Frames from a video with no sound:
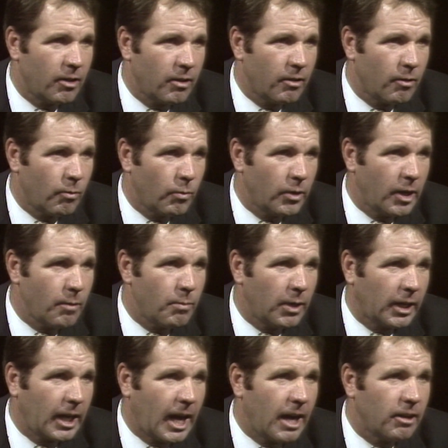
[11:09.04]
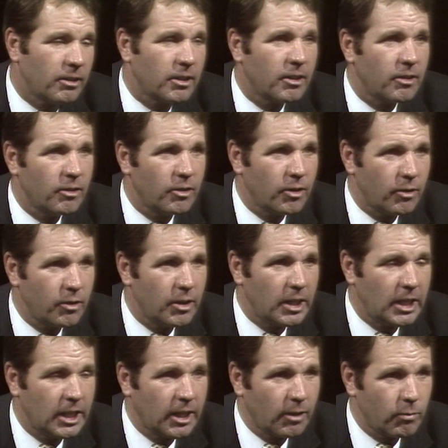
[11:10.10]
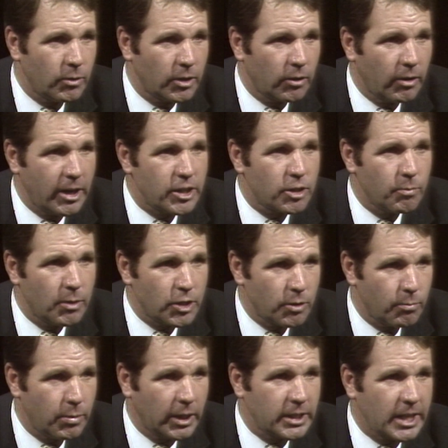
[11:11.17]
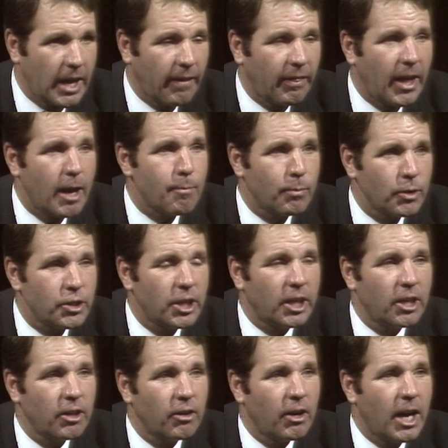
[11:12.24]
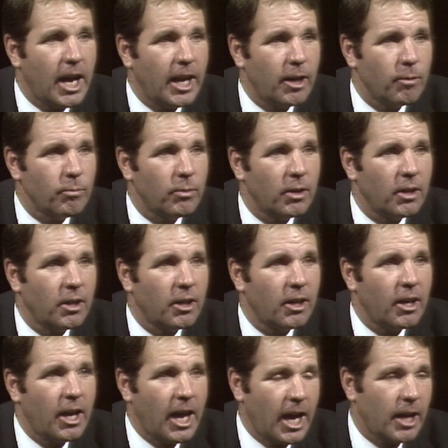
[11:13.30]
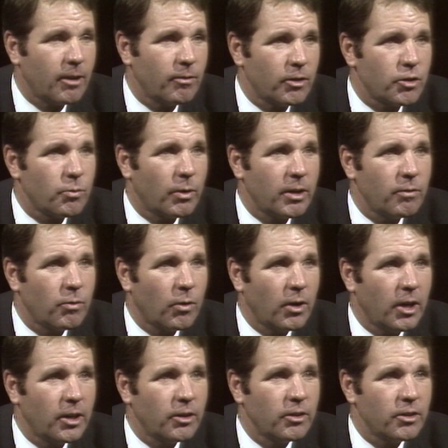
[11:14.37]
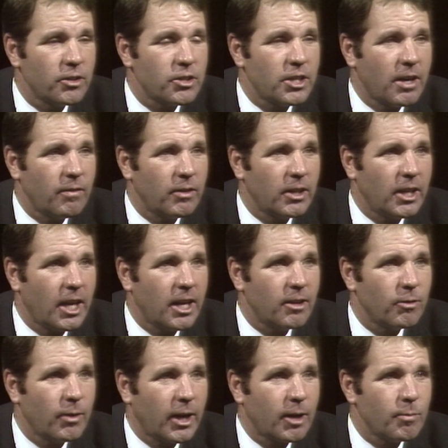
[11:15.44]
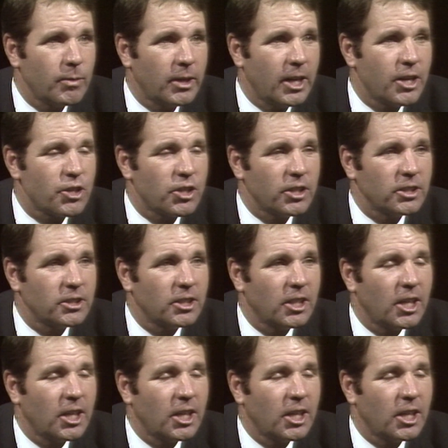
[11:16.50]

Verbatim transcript: when they pick out the the uh, when the Grace Commission picks out that particular item, out of the 2,478 recommendations,